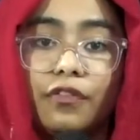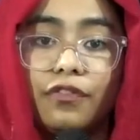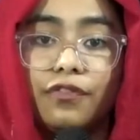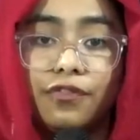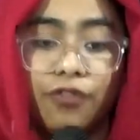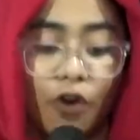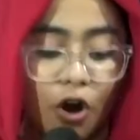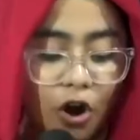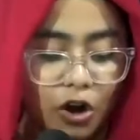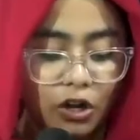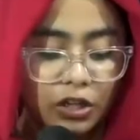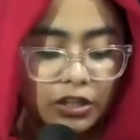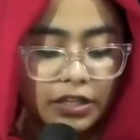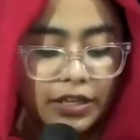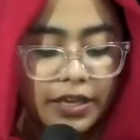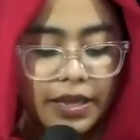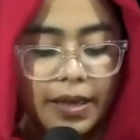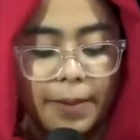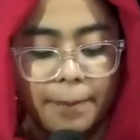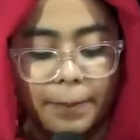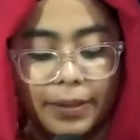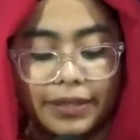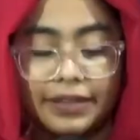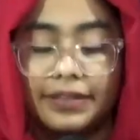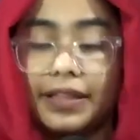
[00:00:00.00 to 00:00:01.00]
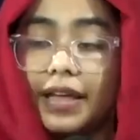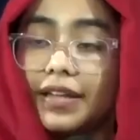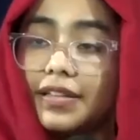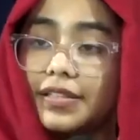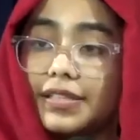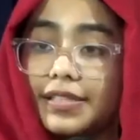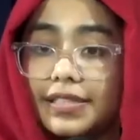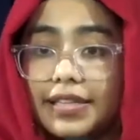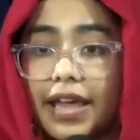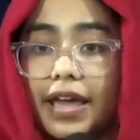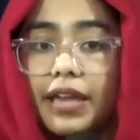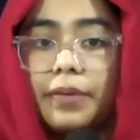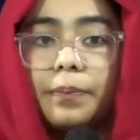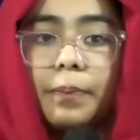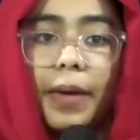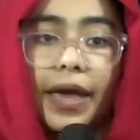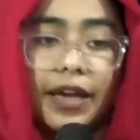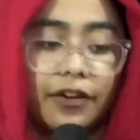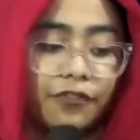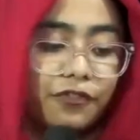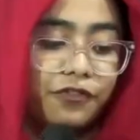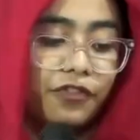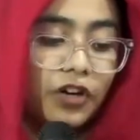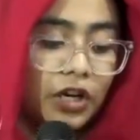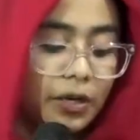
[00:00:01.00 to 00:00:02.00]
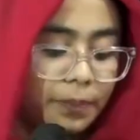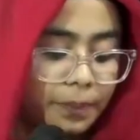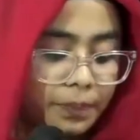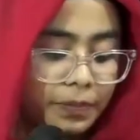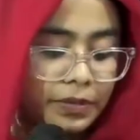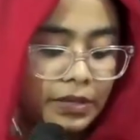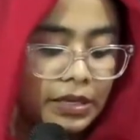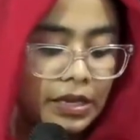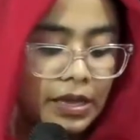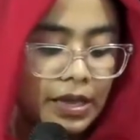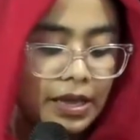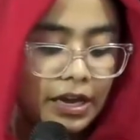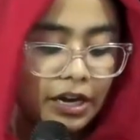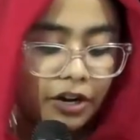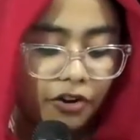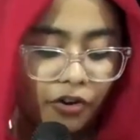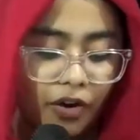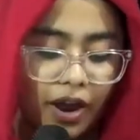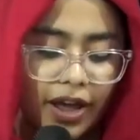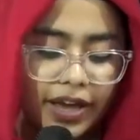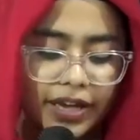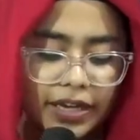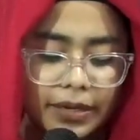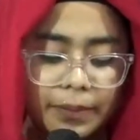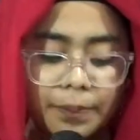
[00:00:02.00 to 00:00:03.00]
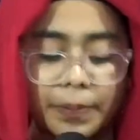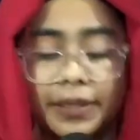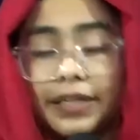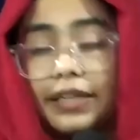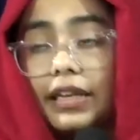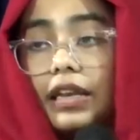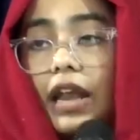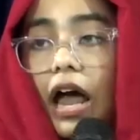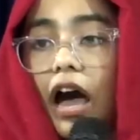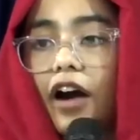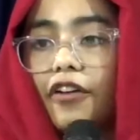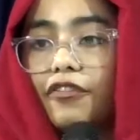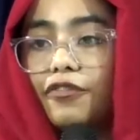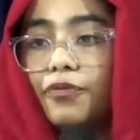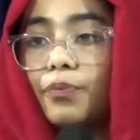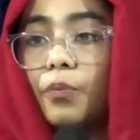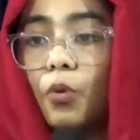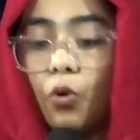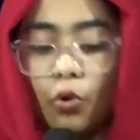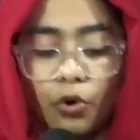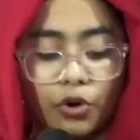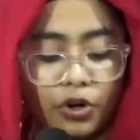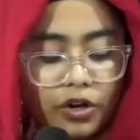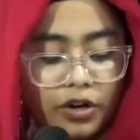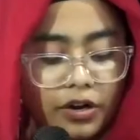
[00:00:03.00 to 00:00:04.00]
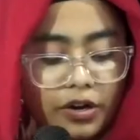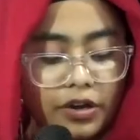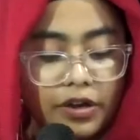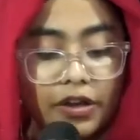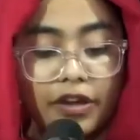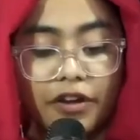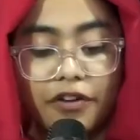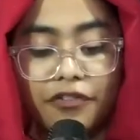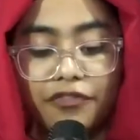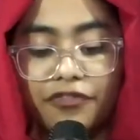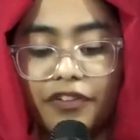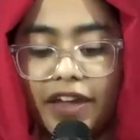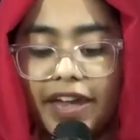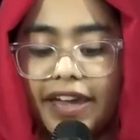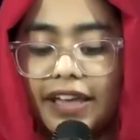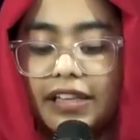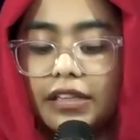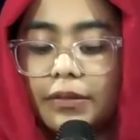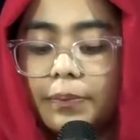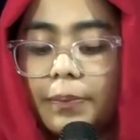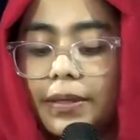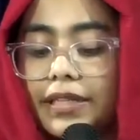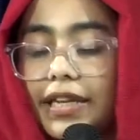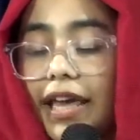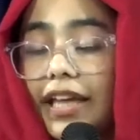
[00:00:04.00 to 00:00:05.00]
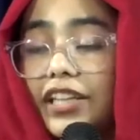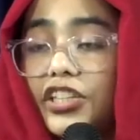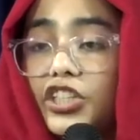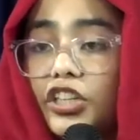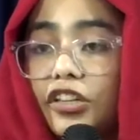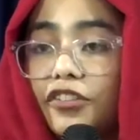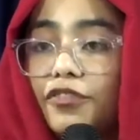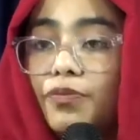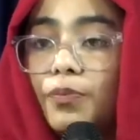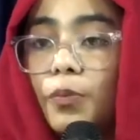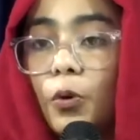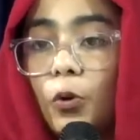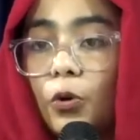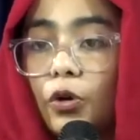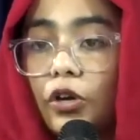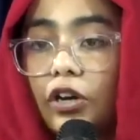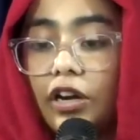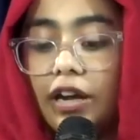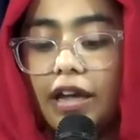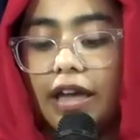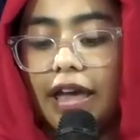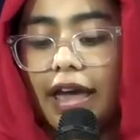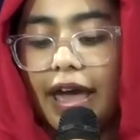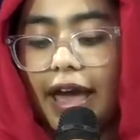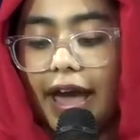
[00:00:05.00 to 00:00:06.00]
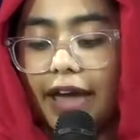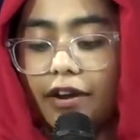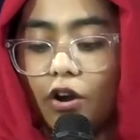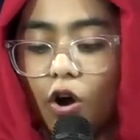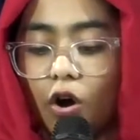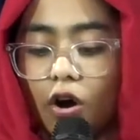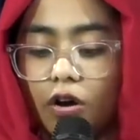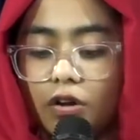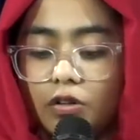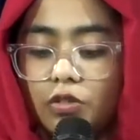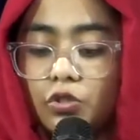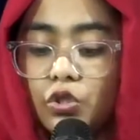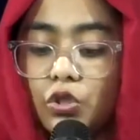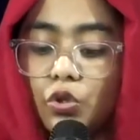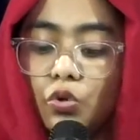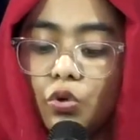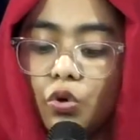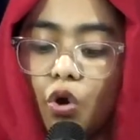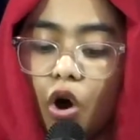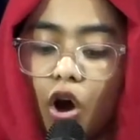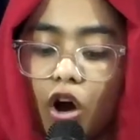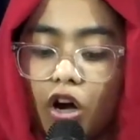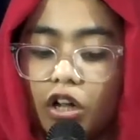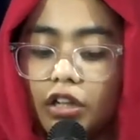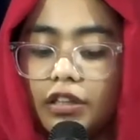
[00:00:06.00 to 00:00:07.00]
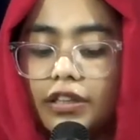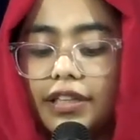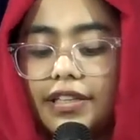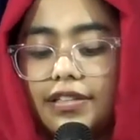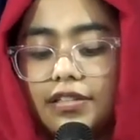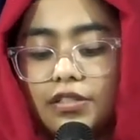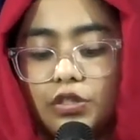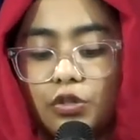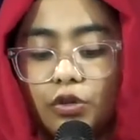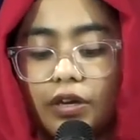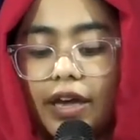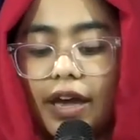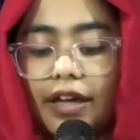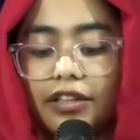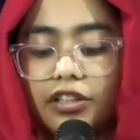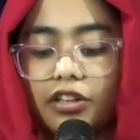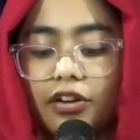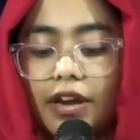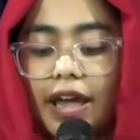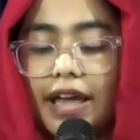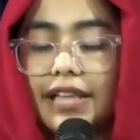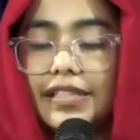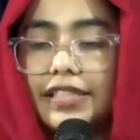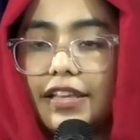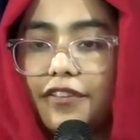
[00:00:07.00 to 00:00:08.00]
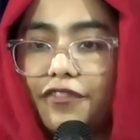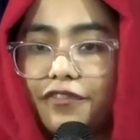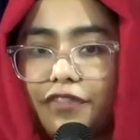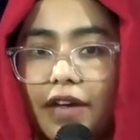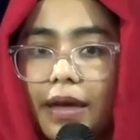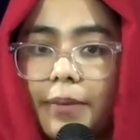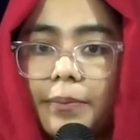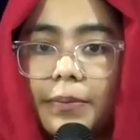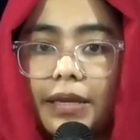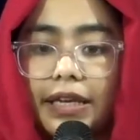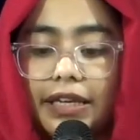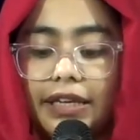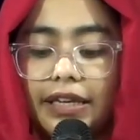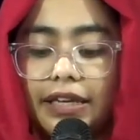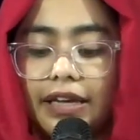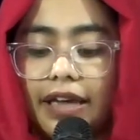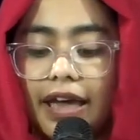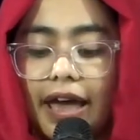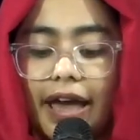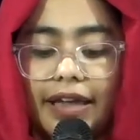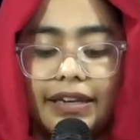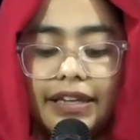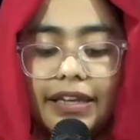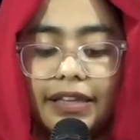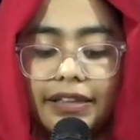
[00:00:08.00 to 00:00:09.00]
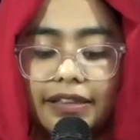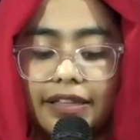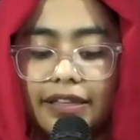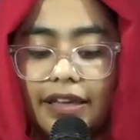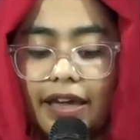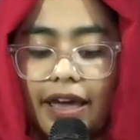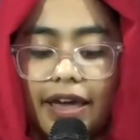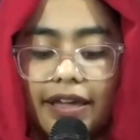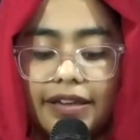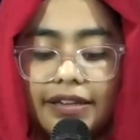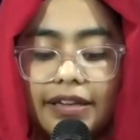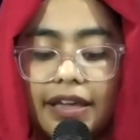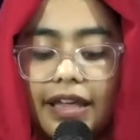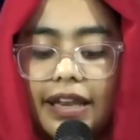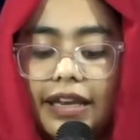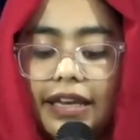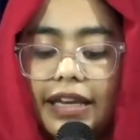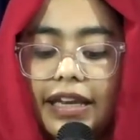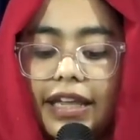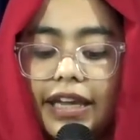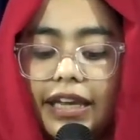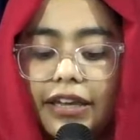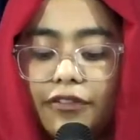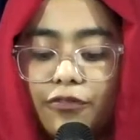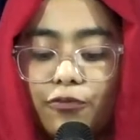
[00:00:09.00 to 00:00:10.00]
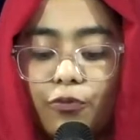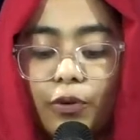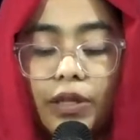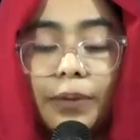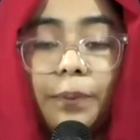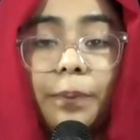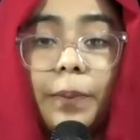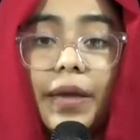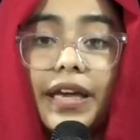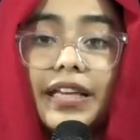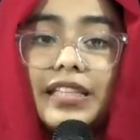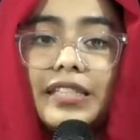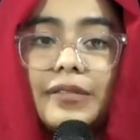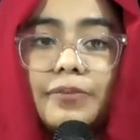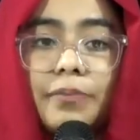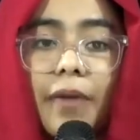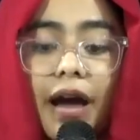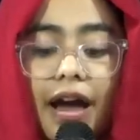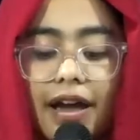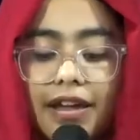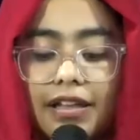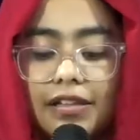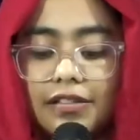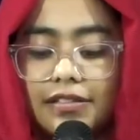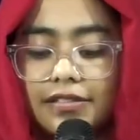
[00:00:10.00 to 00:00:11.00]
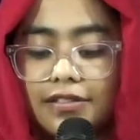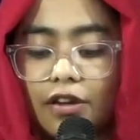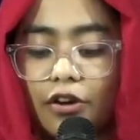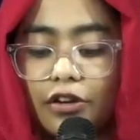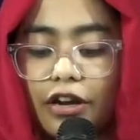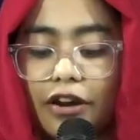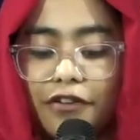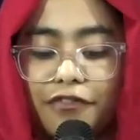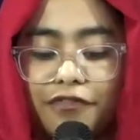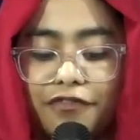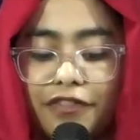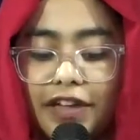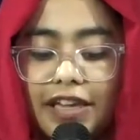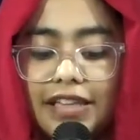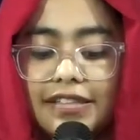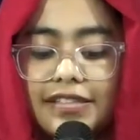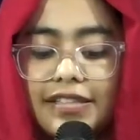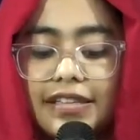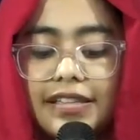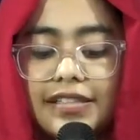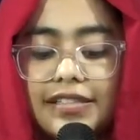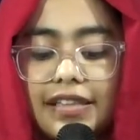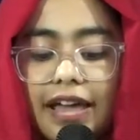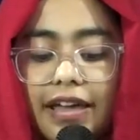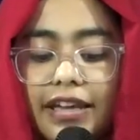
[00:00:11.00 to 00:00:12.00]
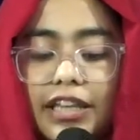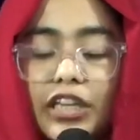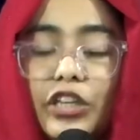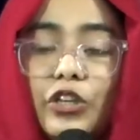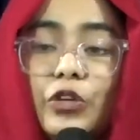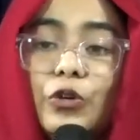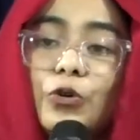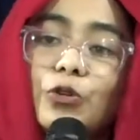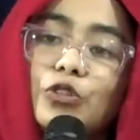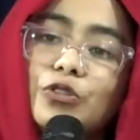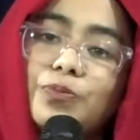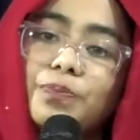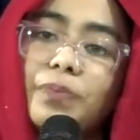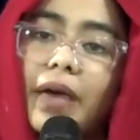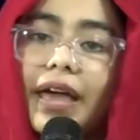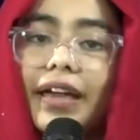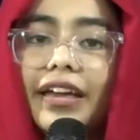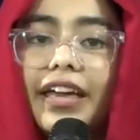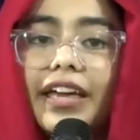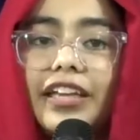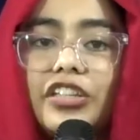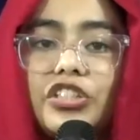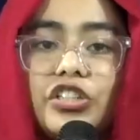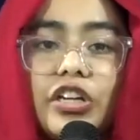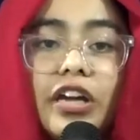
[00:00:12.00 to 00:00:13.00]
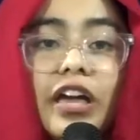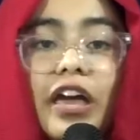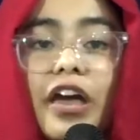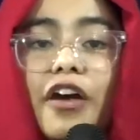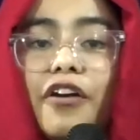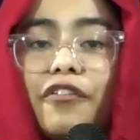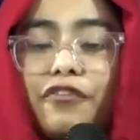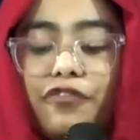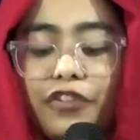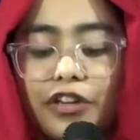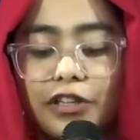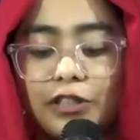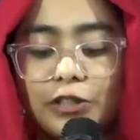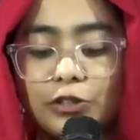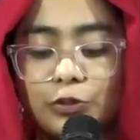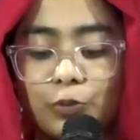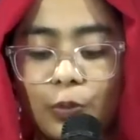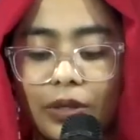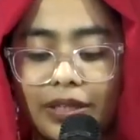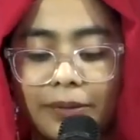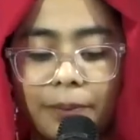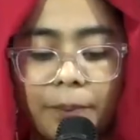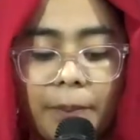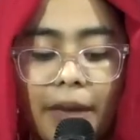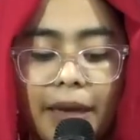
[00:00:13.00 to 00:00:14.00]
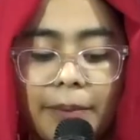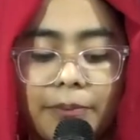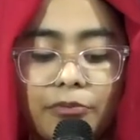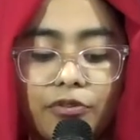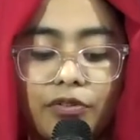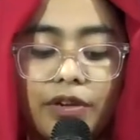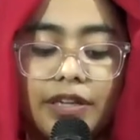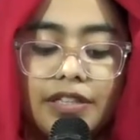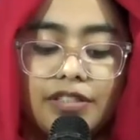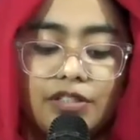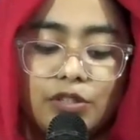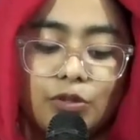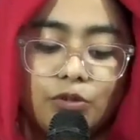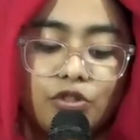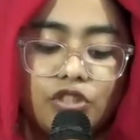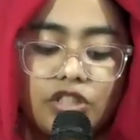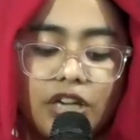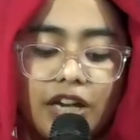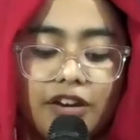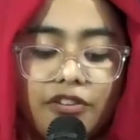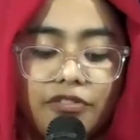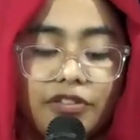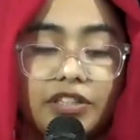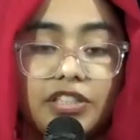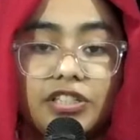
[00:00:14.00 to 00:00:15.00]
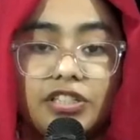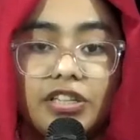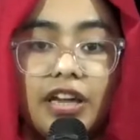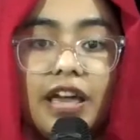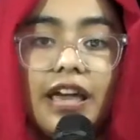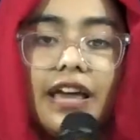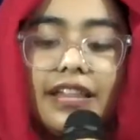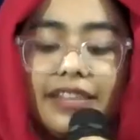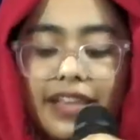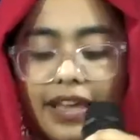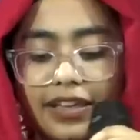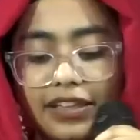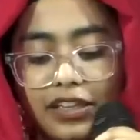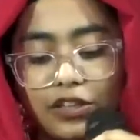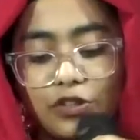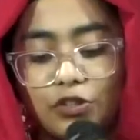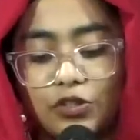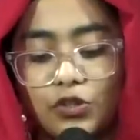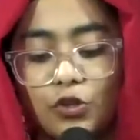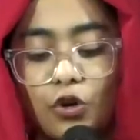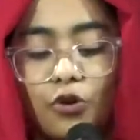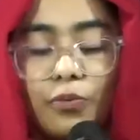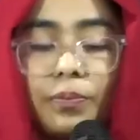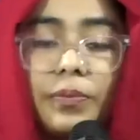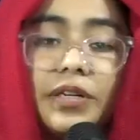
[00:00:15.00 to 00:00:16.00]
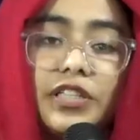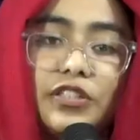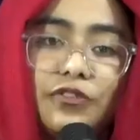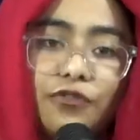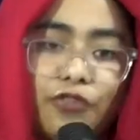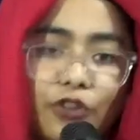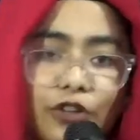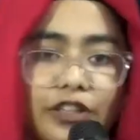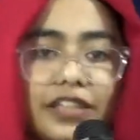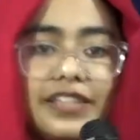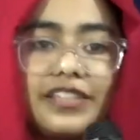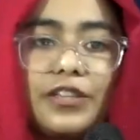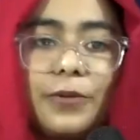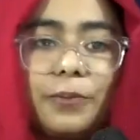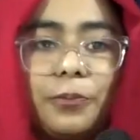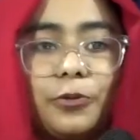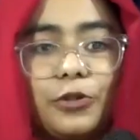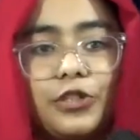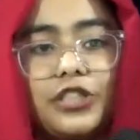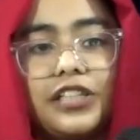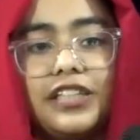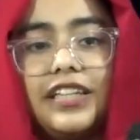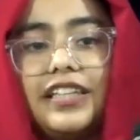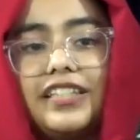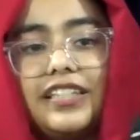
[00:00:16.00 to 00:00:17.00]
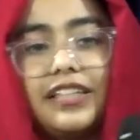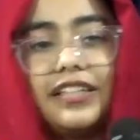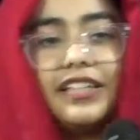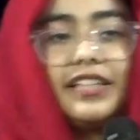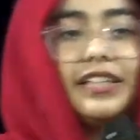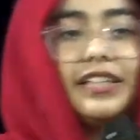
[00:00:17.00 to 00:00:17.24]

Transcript: Fall, but then stand back firm. Cry, but laugh more. Fail, but achieve more. And do all this together as a family. And in the end, leave with big smiles on our faces and a huge baggage filled with memories to cherish. Thank you so much for this opportunity.